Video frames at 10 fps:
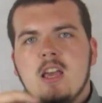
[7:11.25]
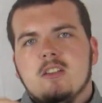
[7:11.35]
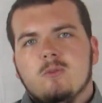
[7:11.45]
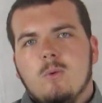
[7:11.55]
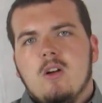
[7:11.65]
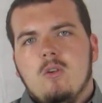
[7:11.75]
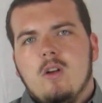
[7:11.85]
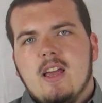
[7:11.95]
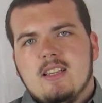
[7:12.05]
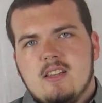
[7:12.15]
as
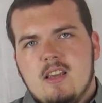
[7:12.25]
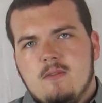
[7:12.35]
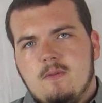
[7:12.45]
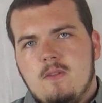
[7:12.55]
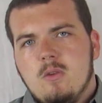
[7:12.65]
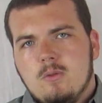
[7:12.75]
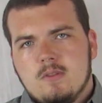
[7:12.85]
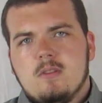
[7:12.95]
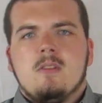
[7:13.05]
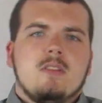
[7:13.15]
well as a fuse.